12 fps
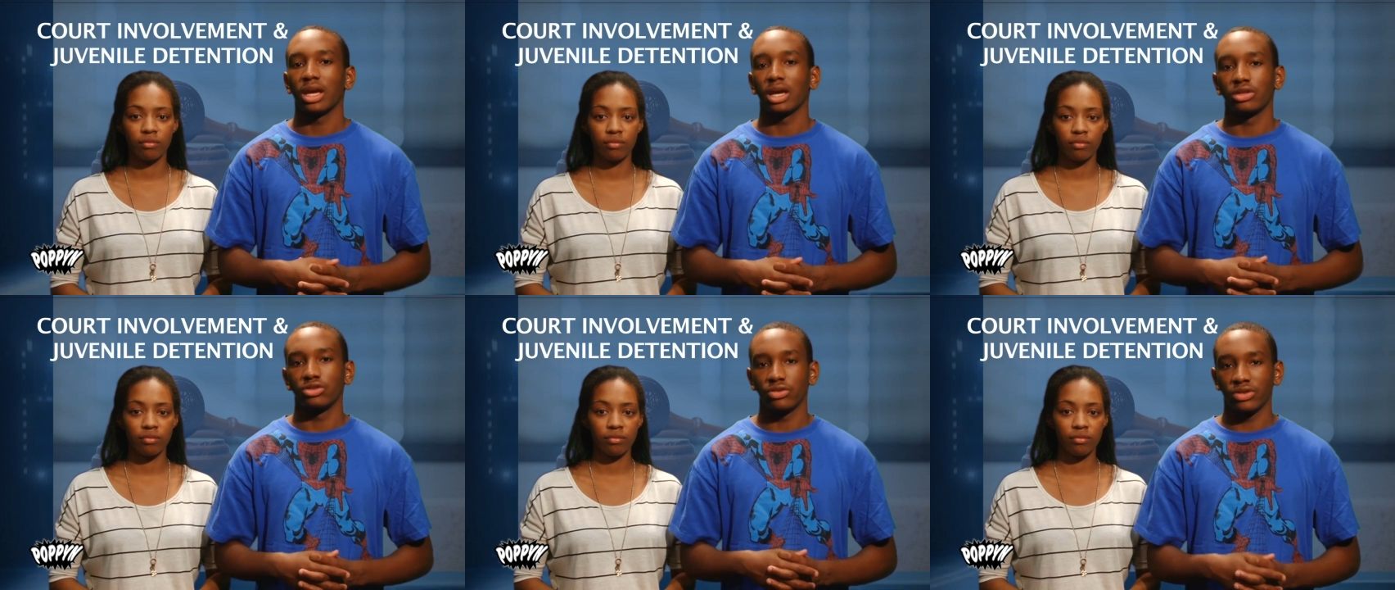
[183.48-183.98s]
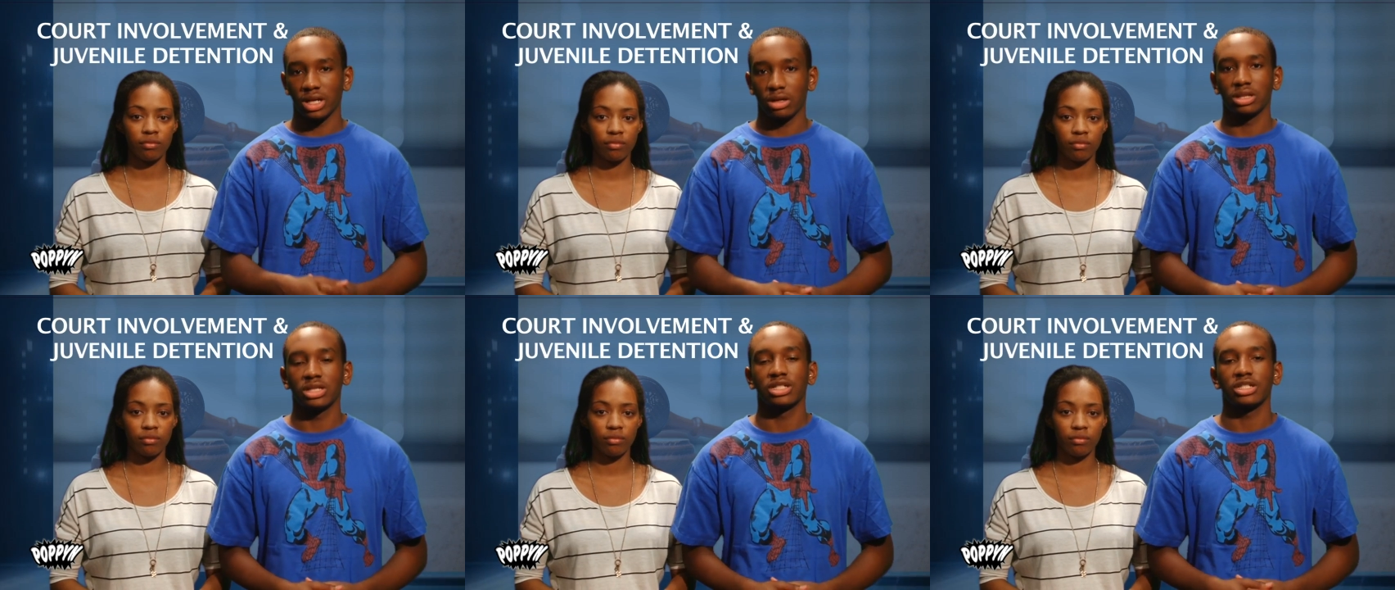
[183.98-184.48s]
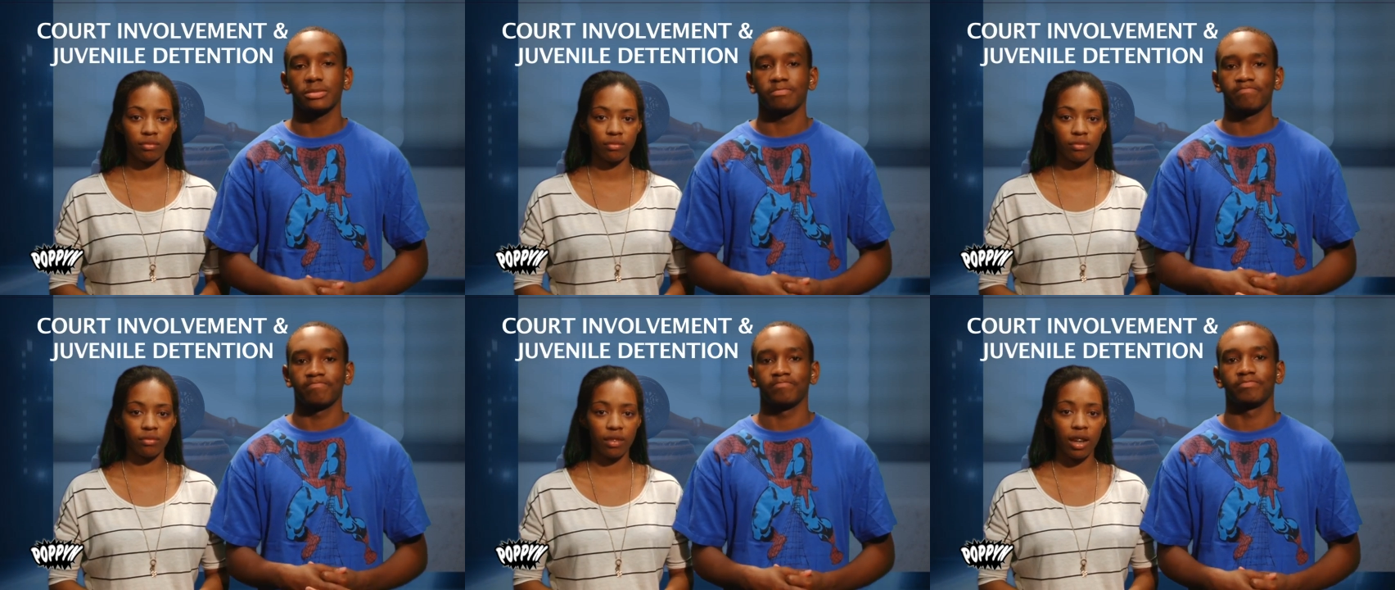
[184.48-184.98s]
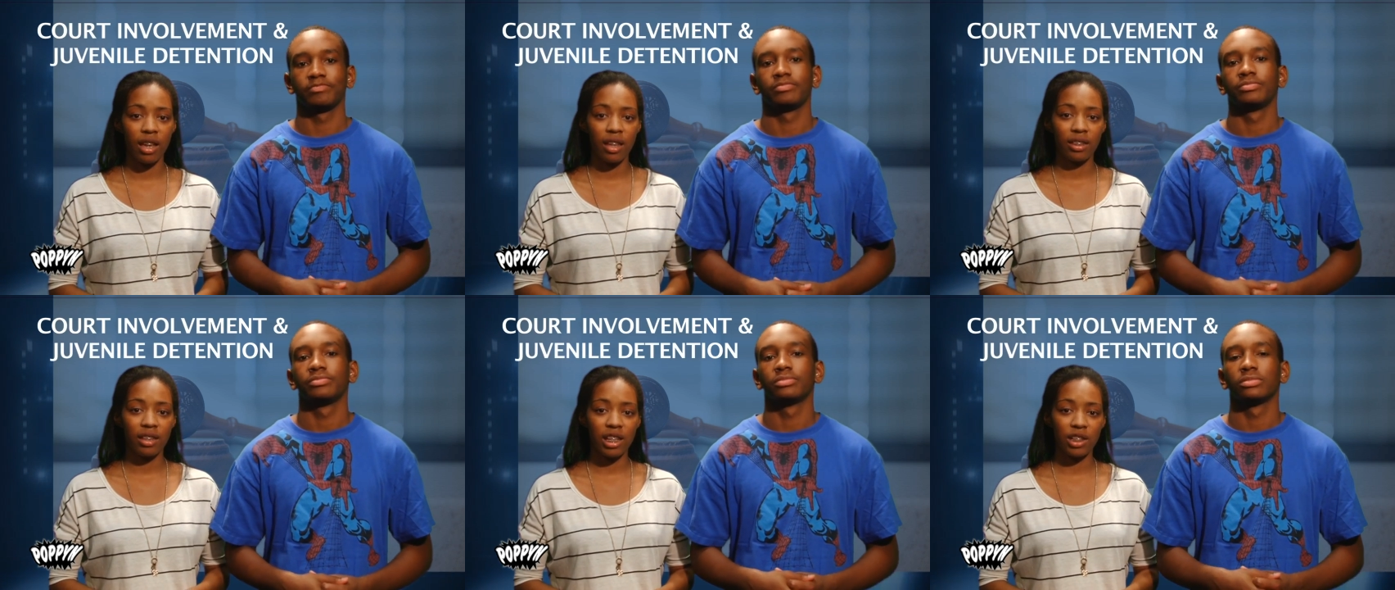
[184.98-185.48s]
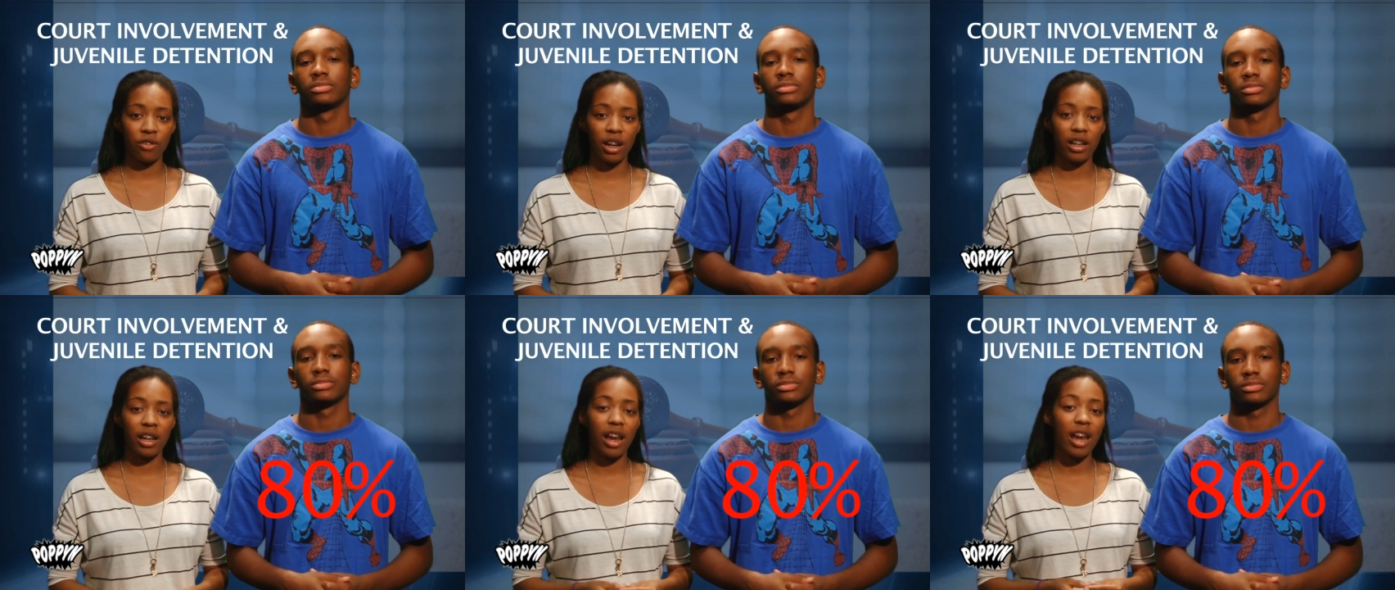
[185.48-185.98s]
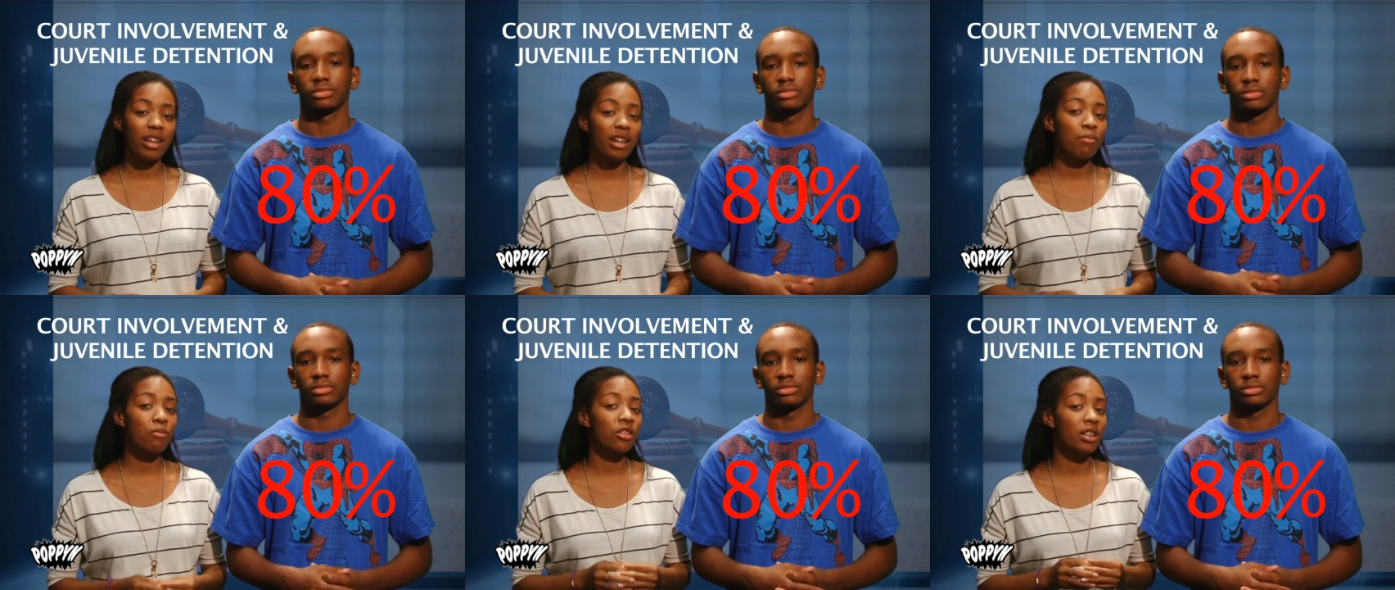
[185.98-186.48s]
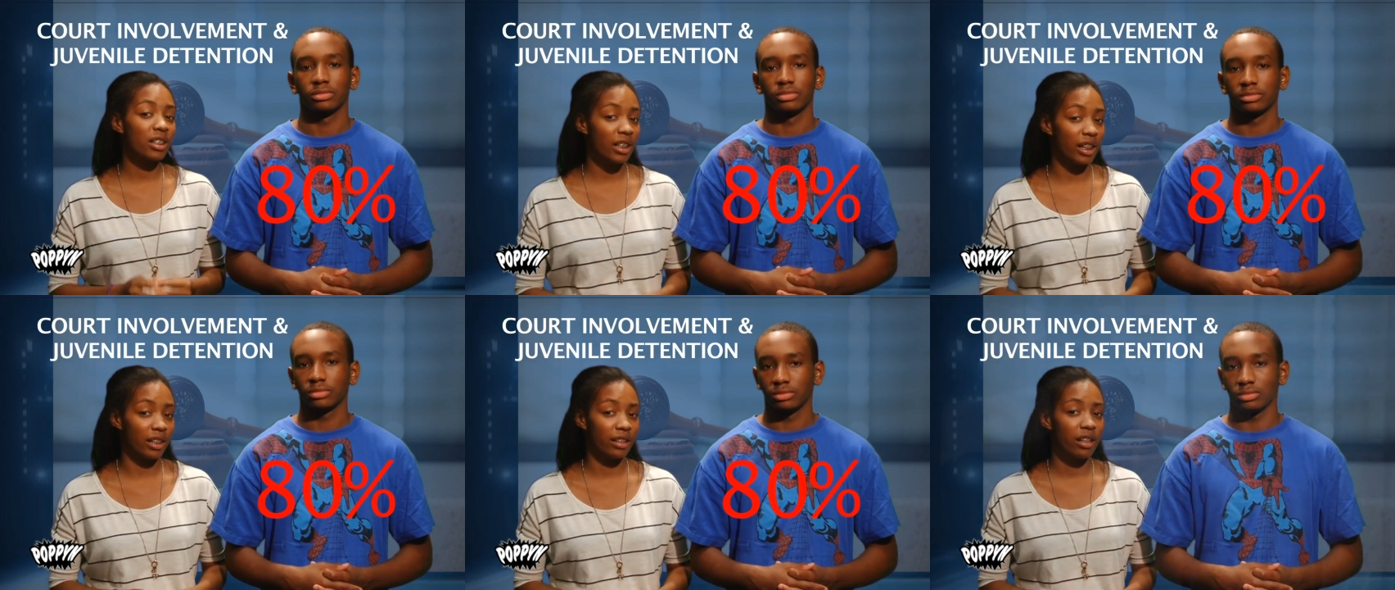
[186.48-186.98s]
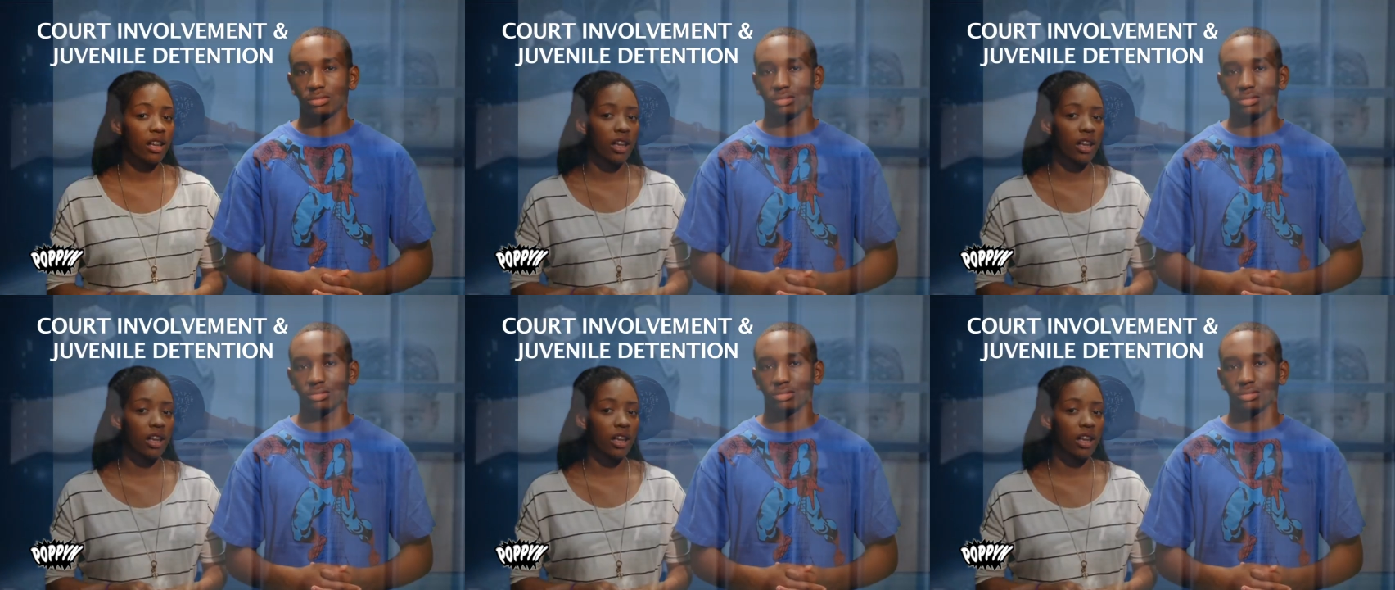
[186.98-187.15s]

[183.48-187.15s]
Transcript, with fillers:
Speaker 1: in juvenile detention.
Speaker 2: That's right, 80%